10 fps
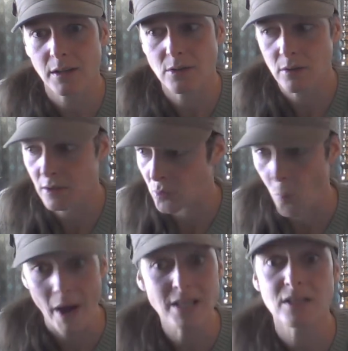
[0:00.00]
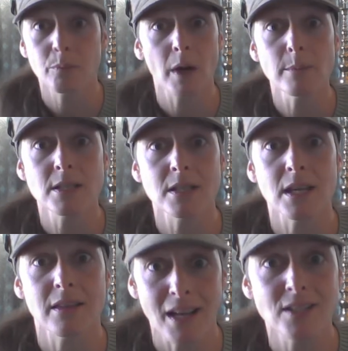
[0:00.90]
So there's white
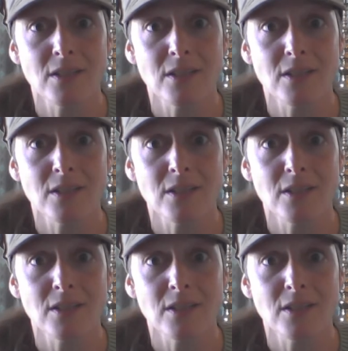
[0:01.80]
supremacy, that's